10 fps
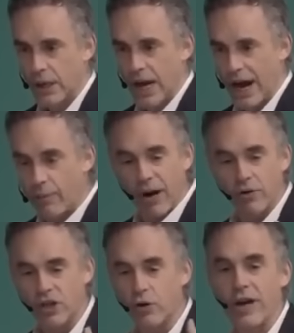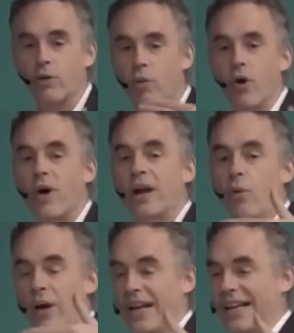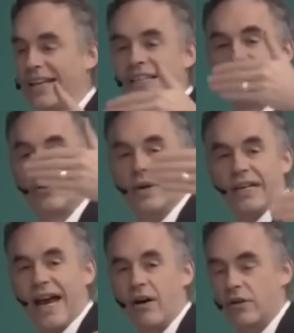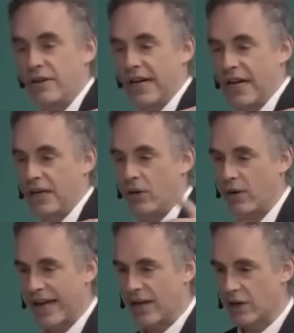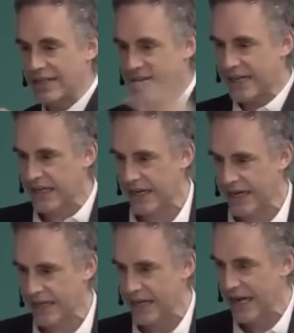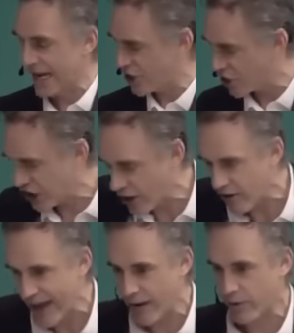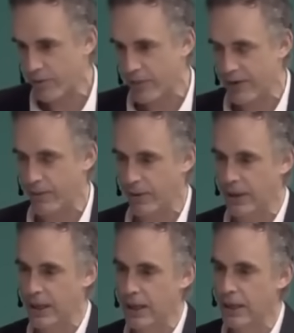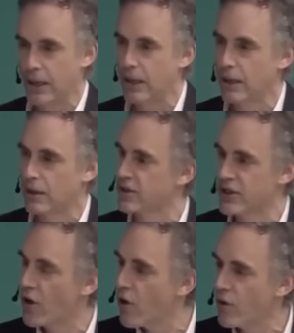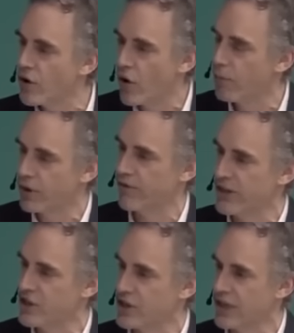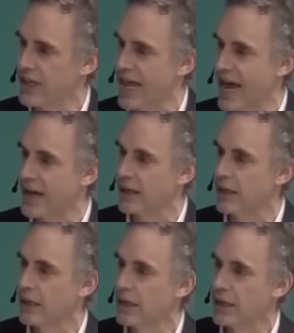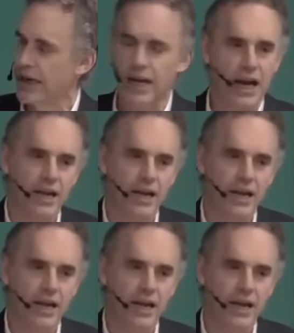How about your heroic willingness to encounter the unknown and articulate it and share that with people? There's no nobler vision than that. And I